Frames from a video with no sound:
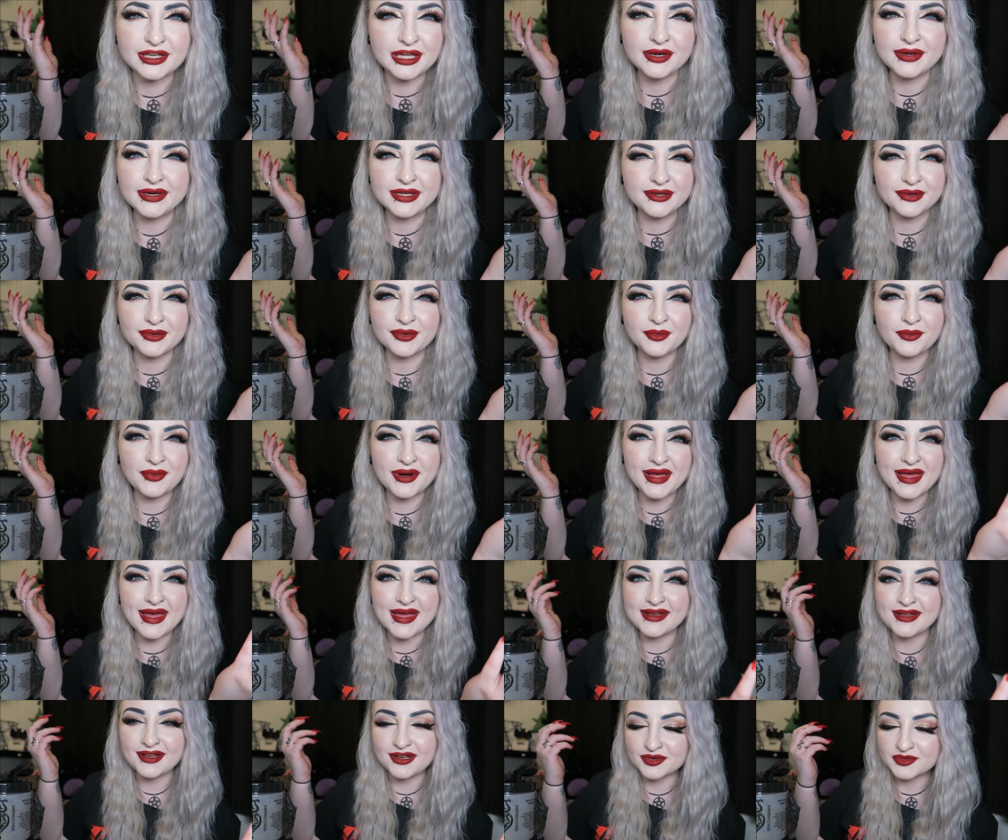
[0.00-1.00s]
video. I don't know why
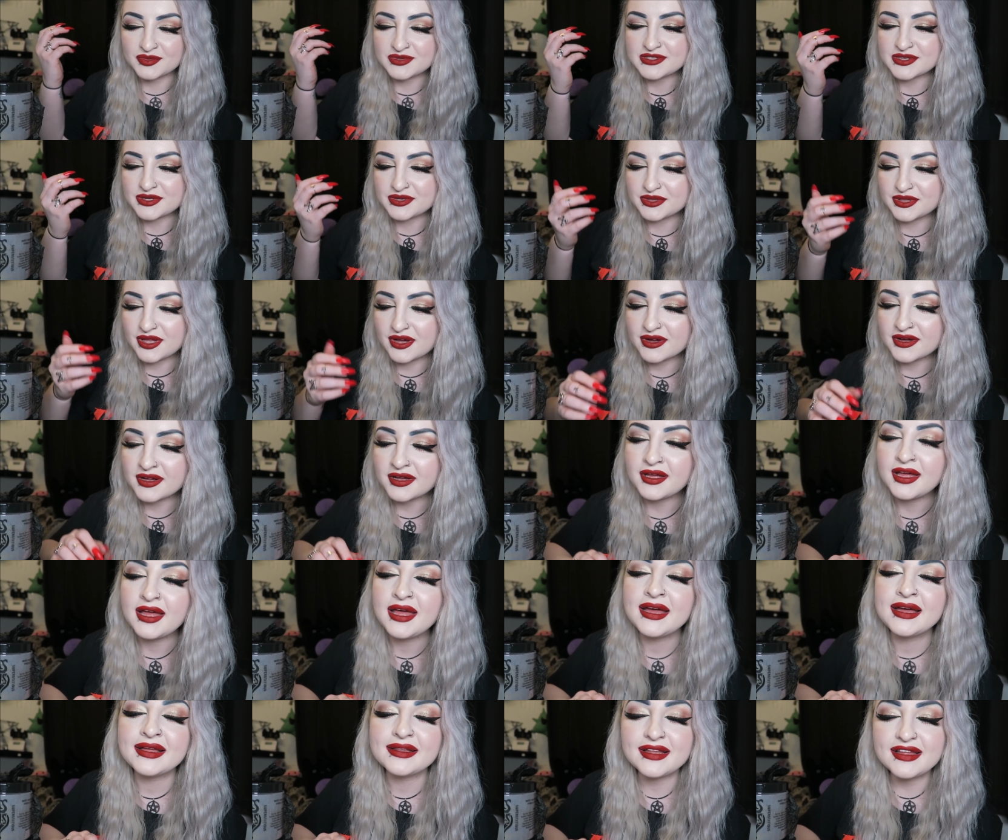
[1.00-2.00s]
it ended up so
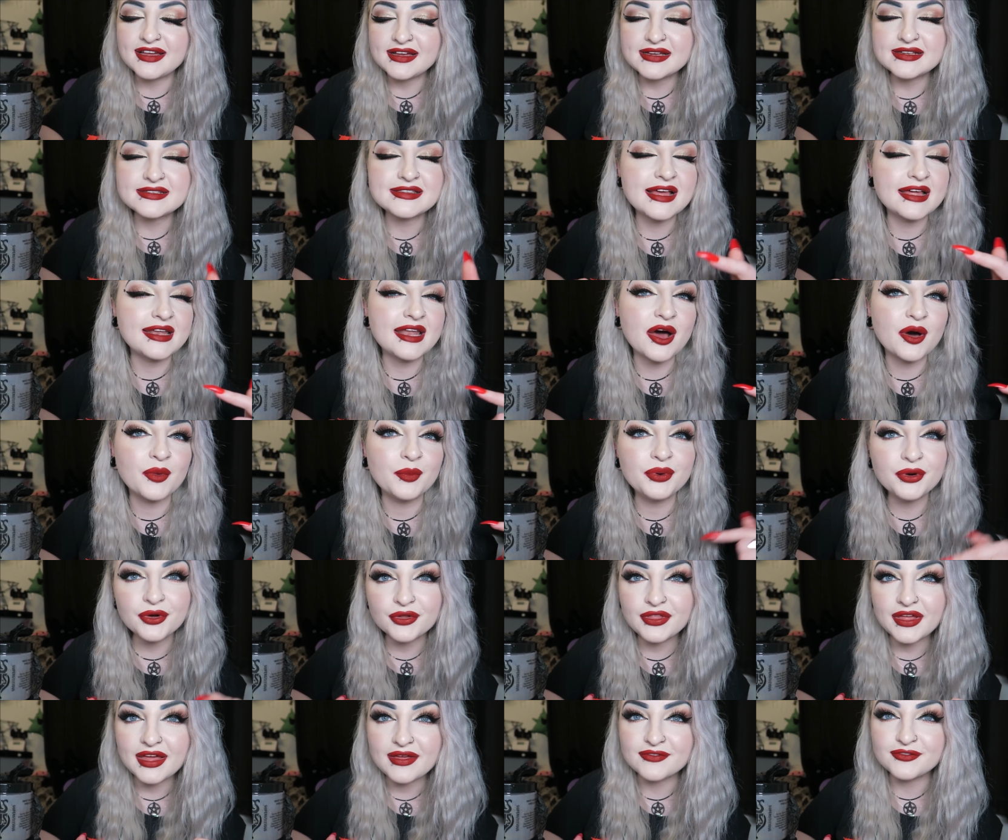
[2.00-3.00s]
long. Like I said, I'll
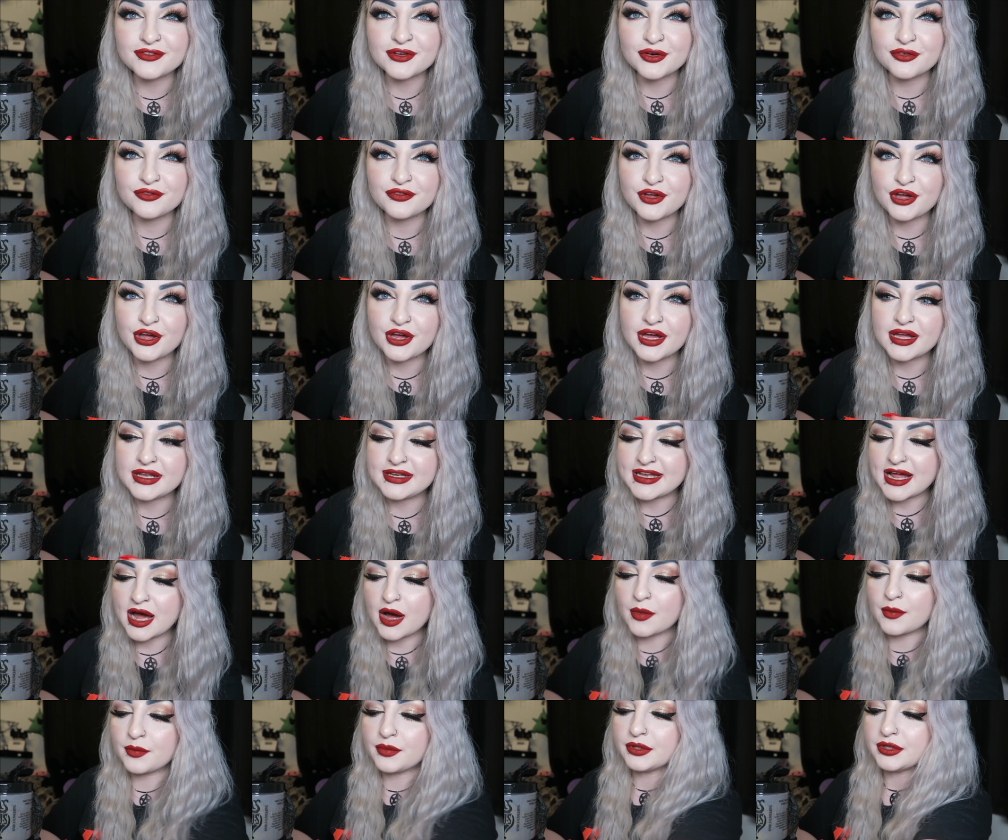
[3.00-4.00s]
put the info for her
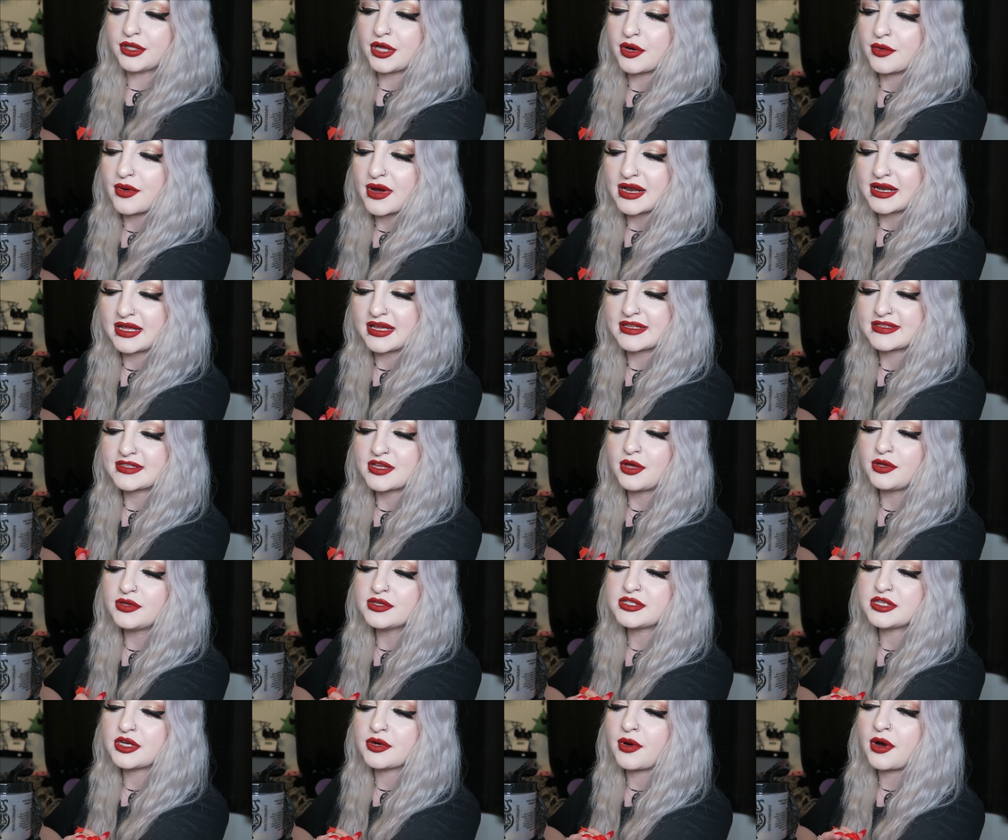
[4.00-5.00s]
down below and it is
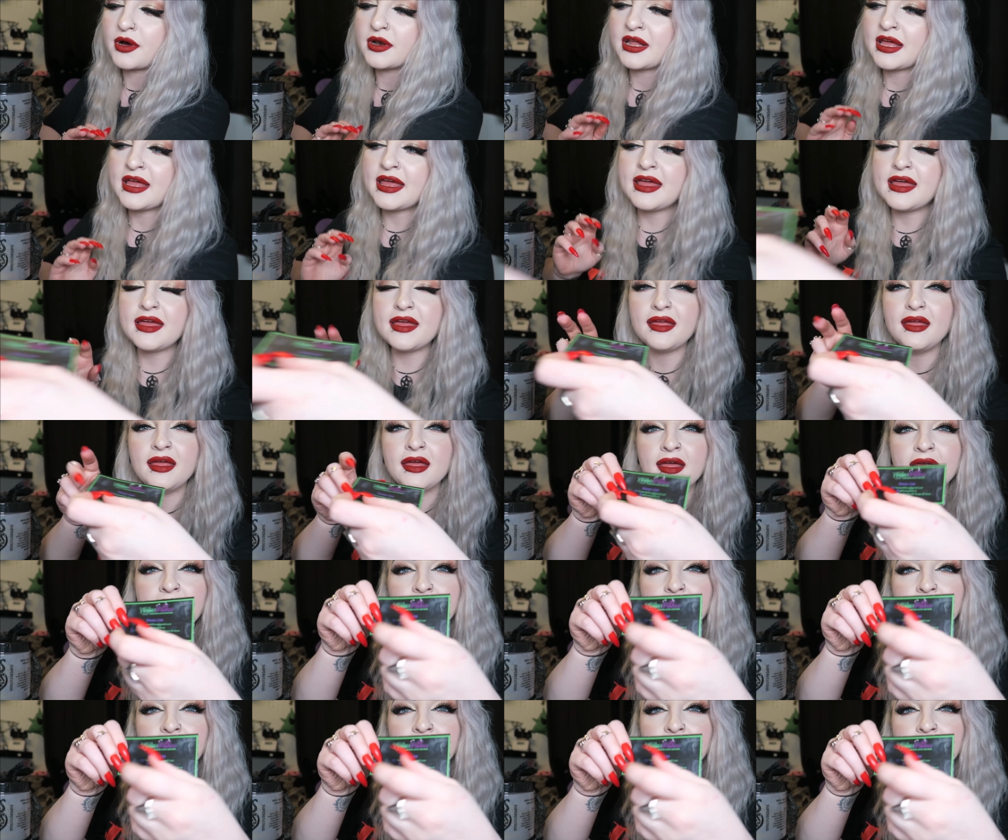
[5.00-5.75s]
also on here